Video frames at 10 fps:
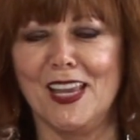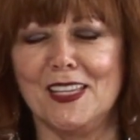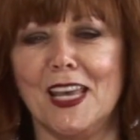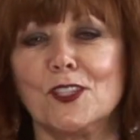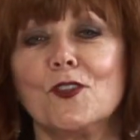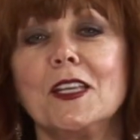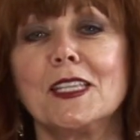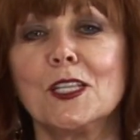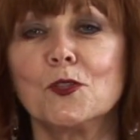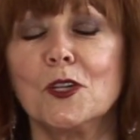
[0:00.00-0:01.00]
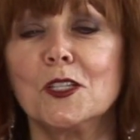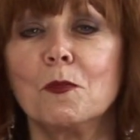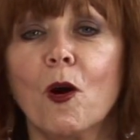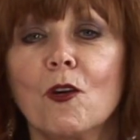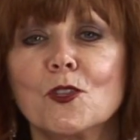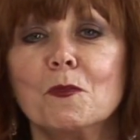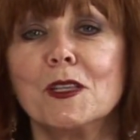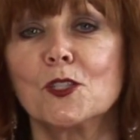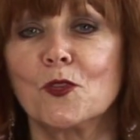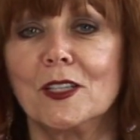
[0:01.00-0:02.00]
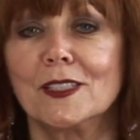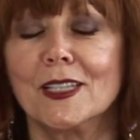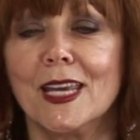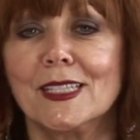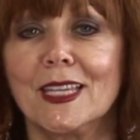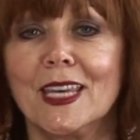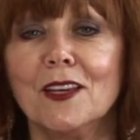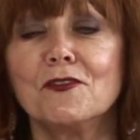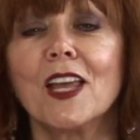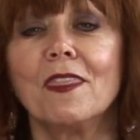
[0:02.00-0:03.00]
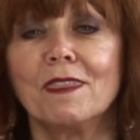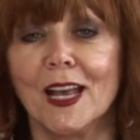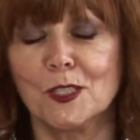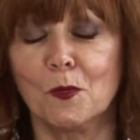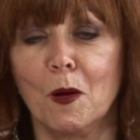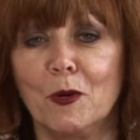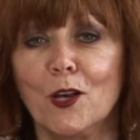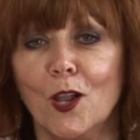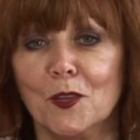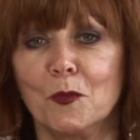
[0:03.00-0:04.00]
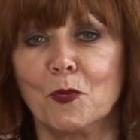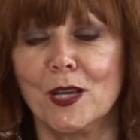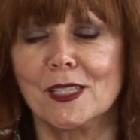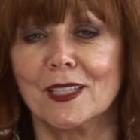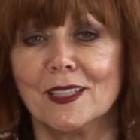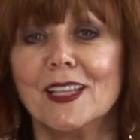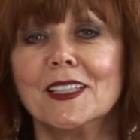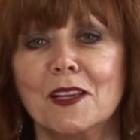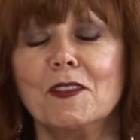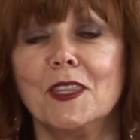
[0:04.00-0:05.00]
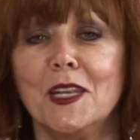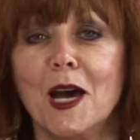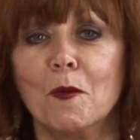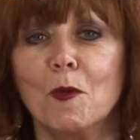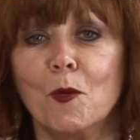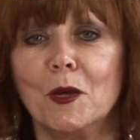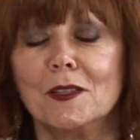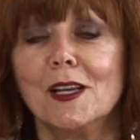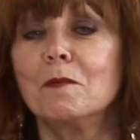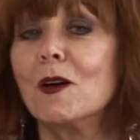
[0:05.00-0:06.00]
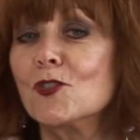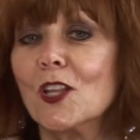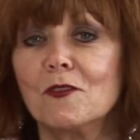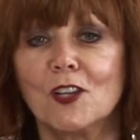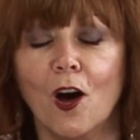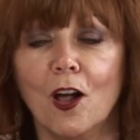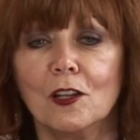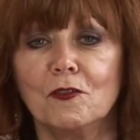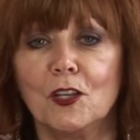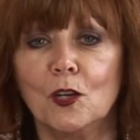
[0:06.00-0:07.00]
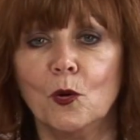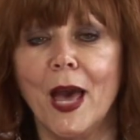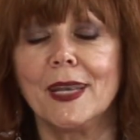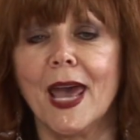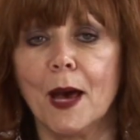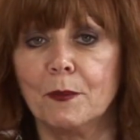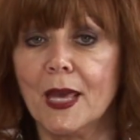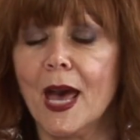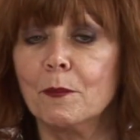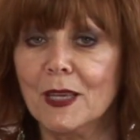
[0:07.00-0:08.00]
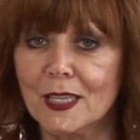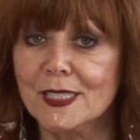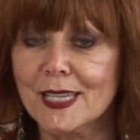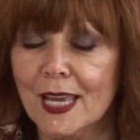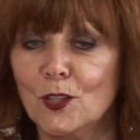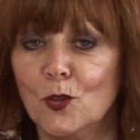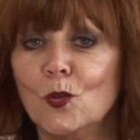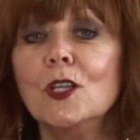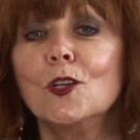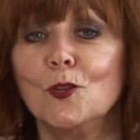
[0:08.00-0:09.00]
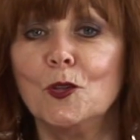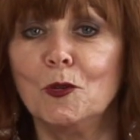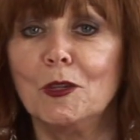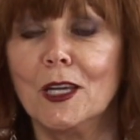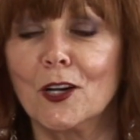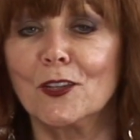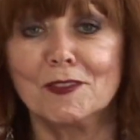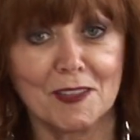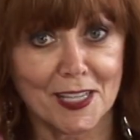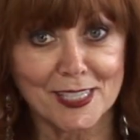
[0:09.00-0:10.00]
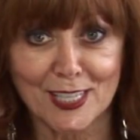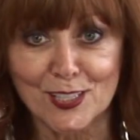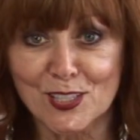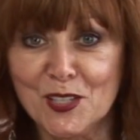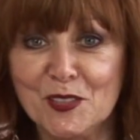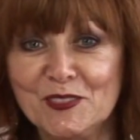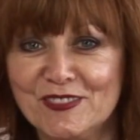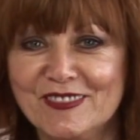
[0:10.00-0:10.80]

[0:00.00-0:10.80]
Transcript: Yesterday's history, tomorrow's a mystery. Today's a gift, and that's why we call it the present. Live in the now moment. Much love to all of you, and happy, happy continued New Year. See you soon.